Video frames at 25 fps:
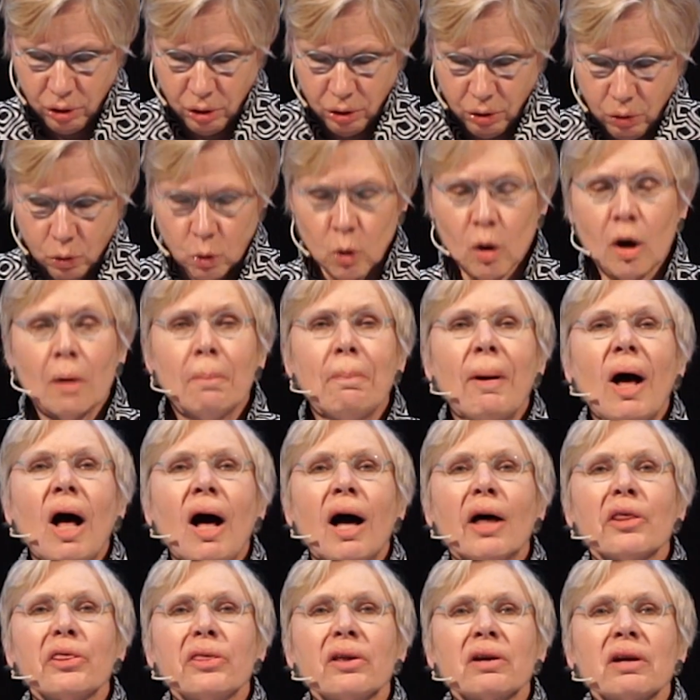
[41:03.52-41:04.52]
or
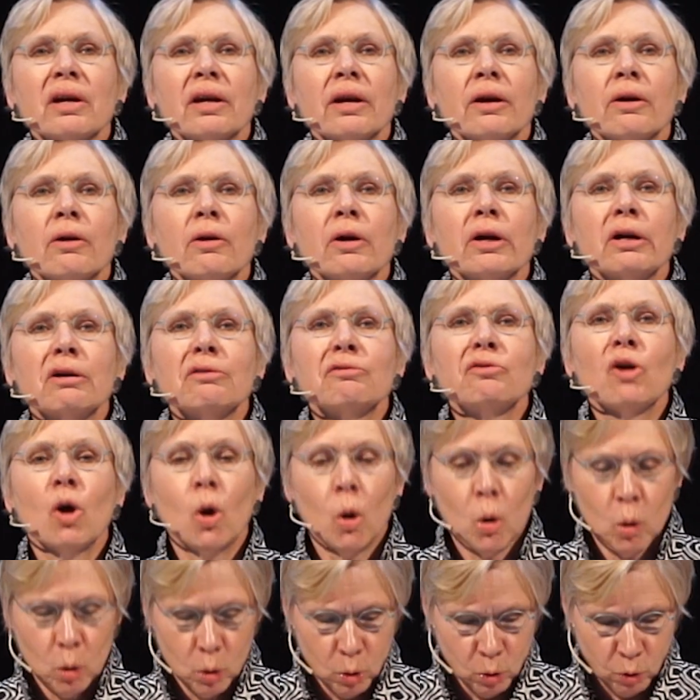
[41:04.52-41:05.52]
apothecary of
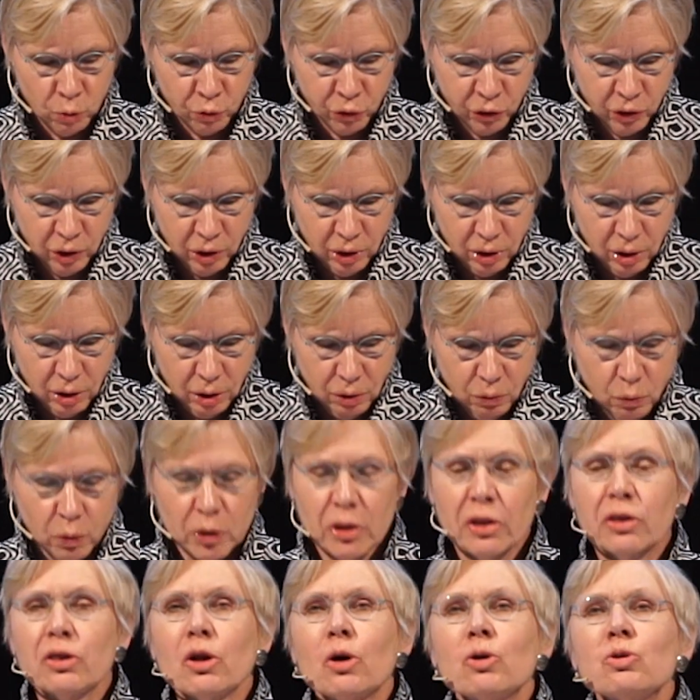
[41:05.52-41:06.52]
old
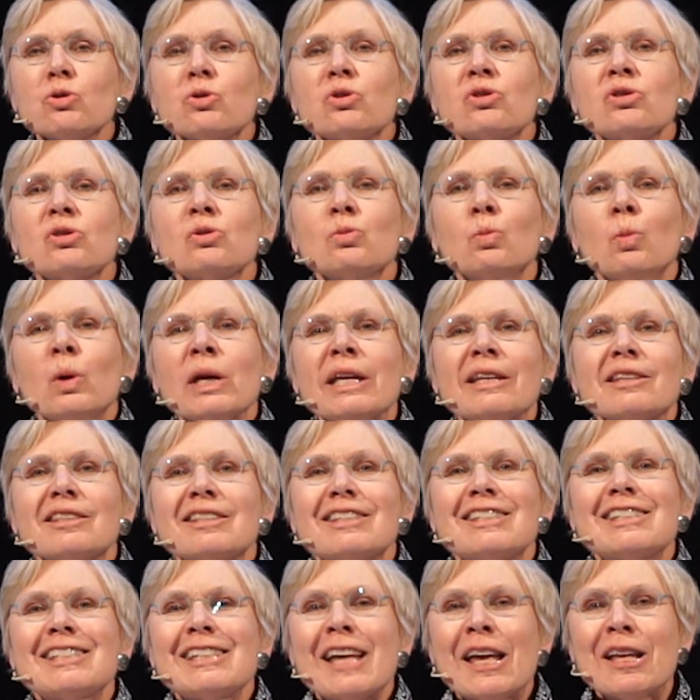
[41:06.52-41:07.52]
with those sweet
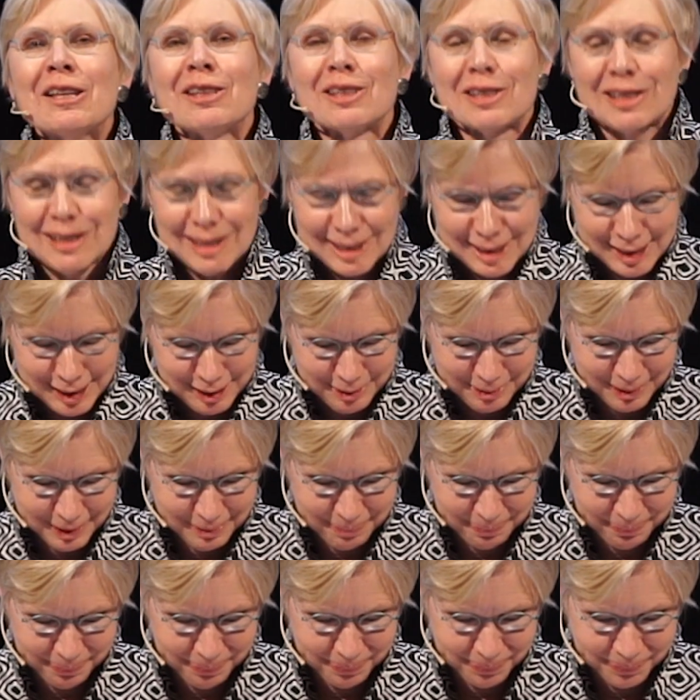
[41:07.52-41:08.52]
scents,
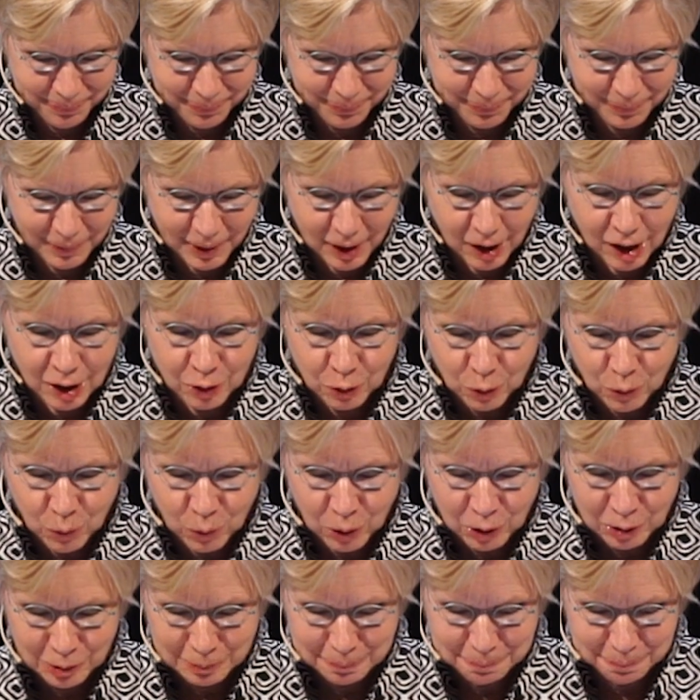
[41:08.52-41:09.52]

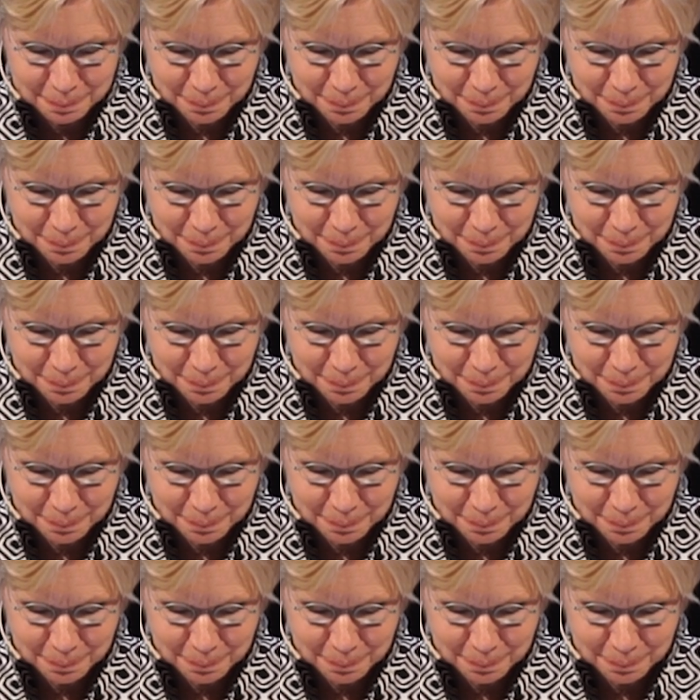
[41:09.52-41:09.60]
unquote.